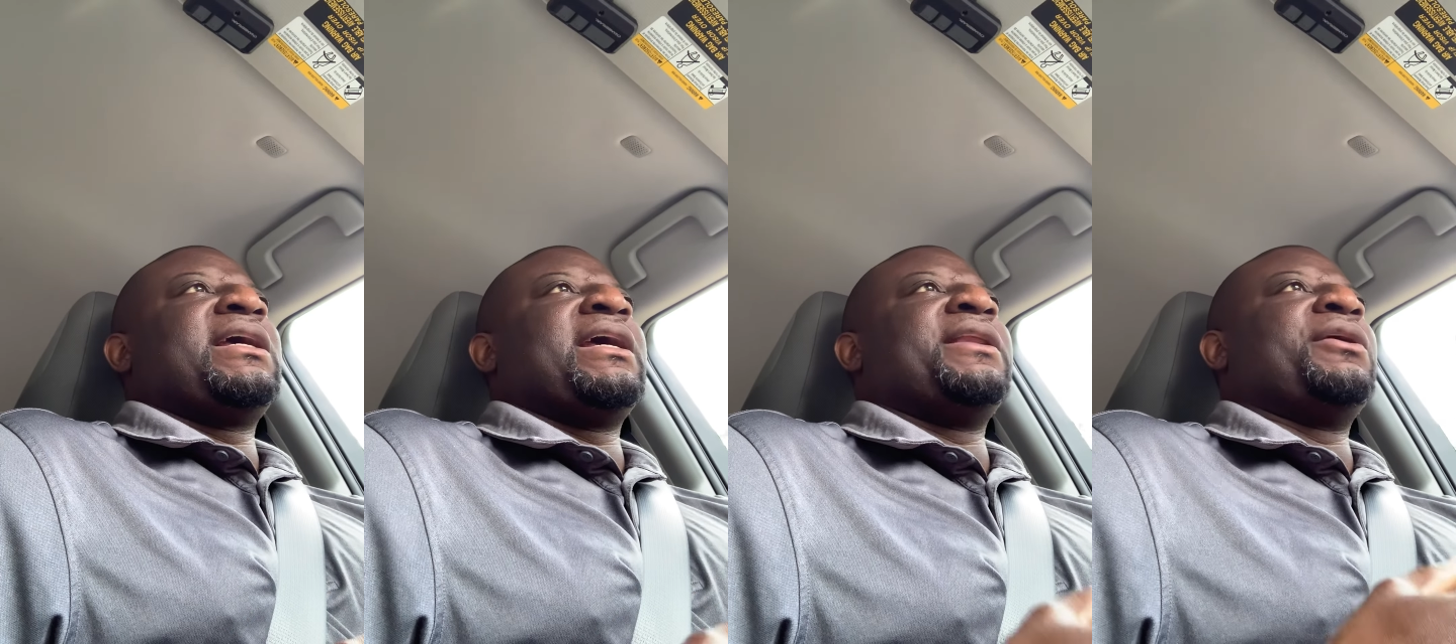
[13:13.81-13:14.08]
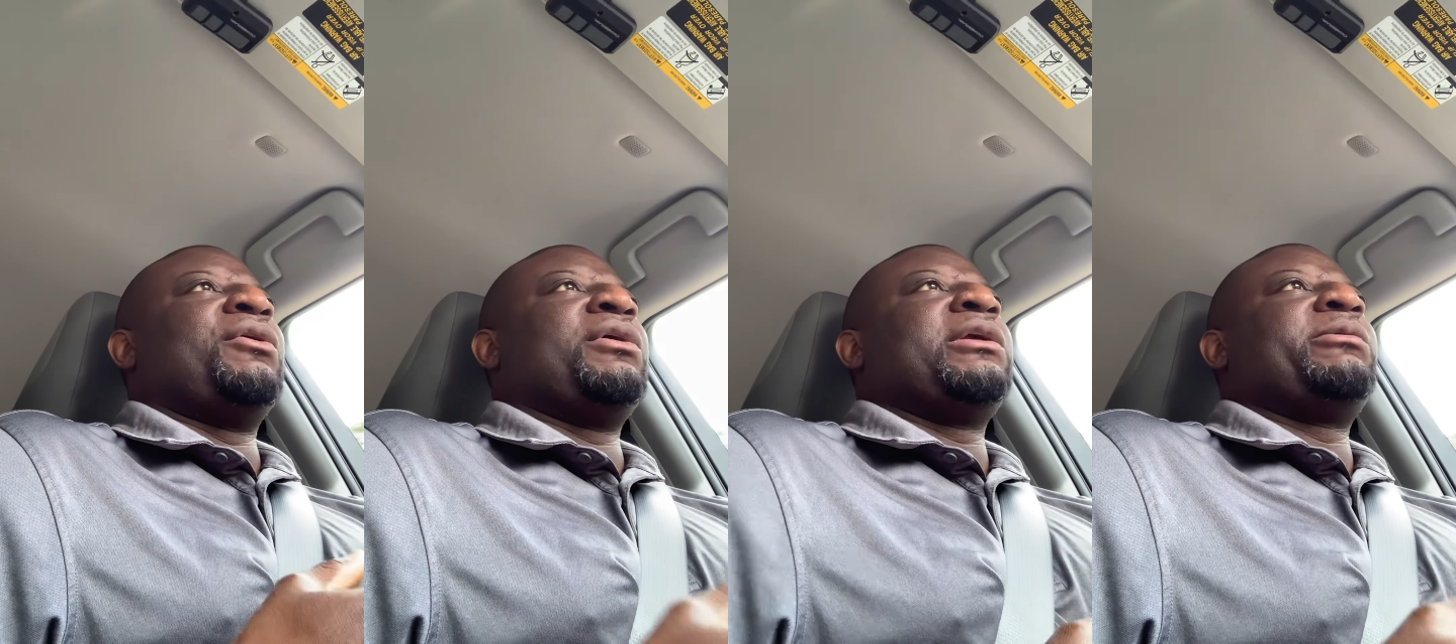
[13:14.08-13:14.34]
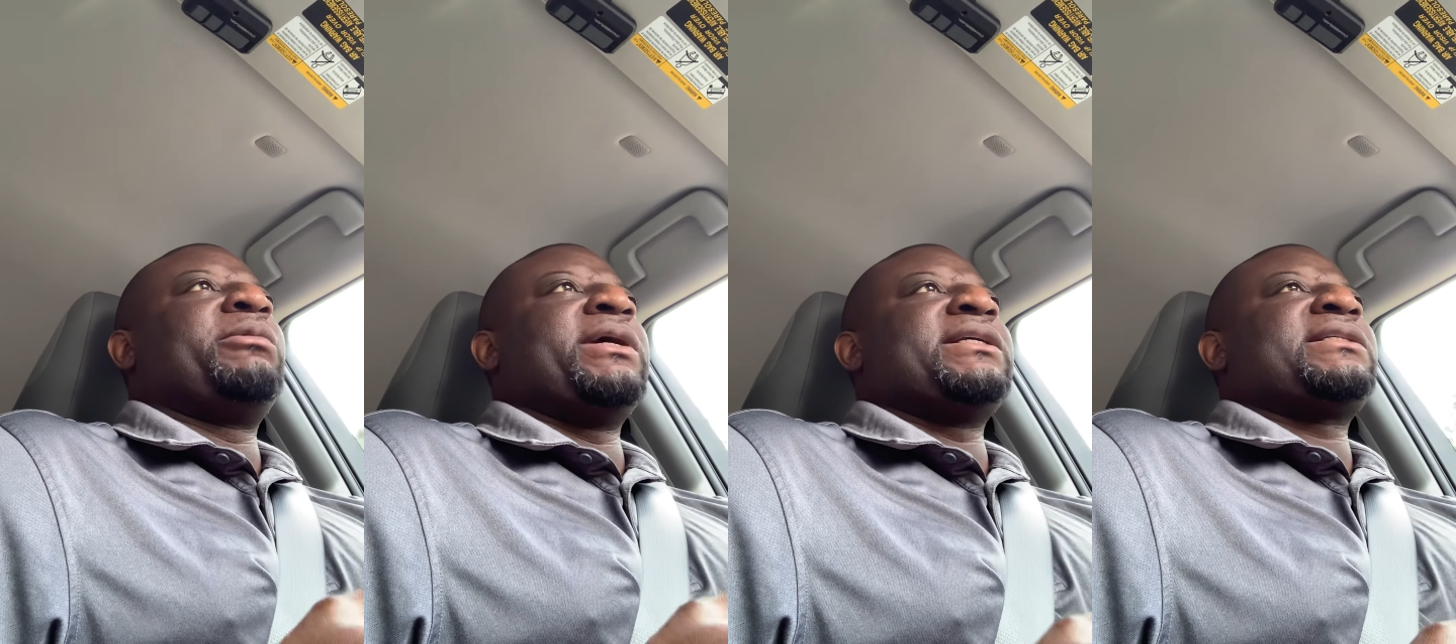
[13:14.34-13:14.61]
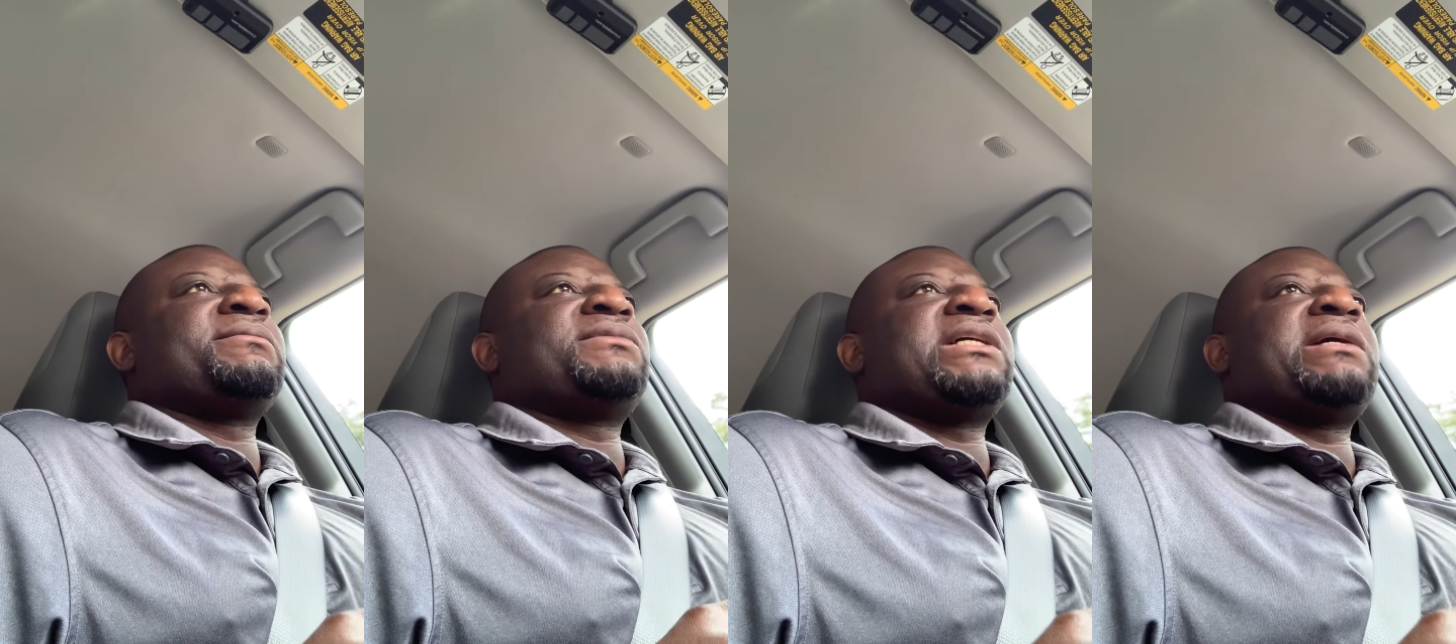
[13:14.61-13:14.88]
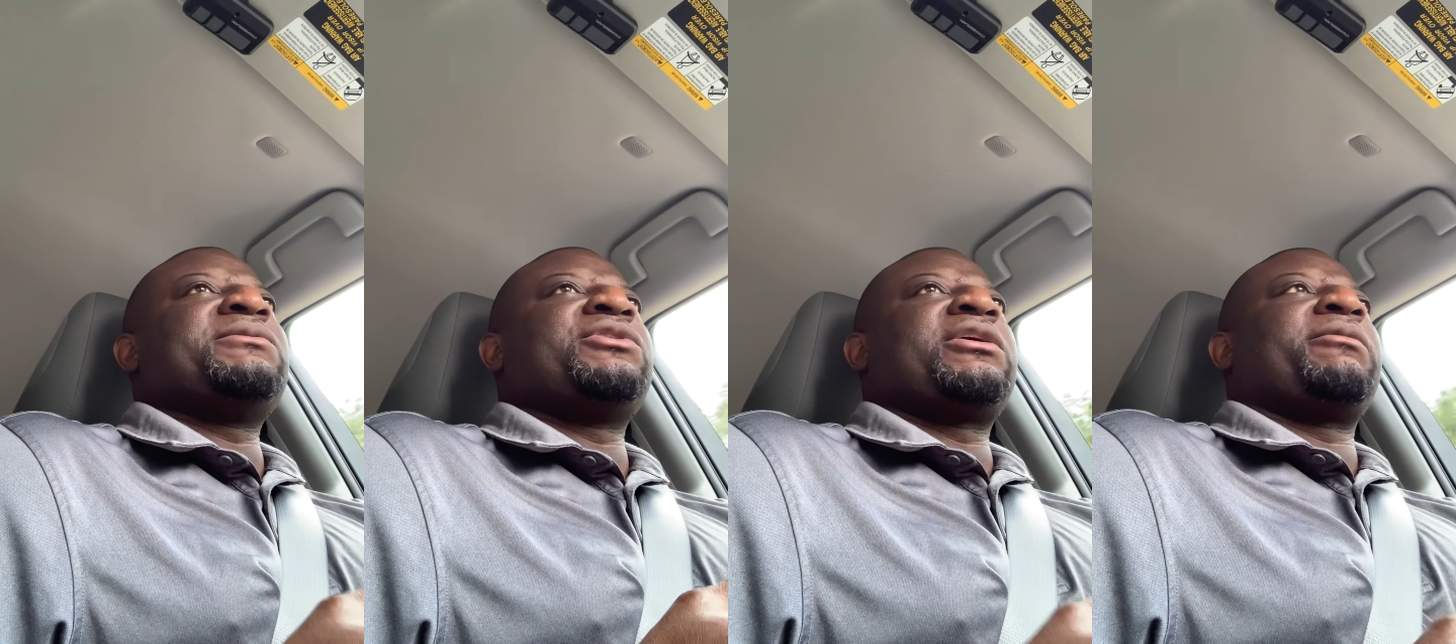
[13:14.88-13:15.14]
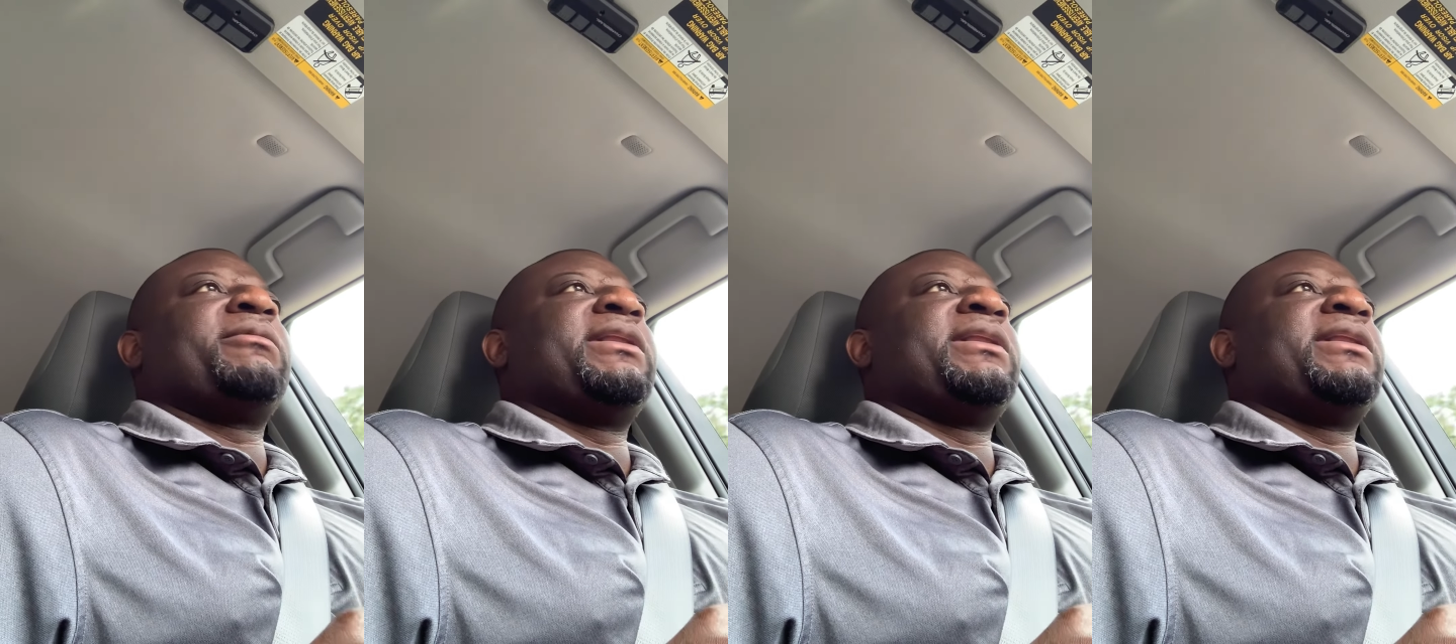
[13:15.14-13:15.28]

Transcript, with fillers: And the only way sometimes you can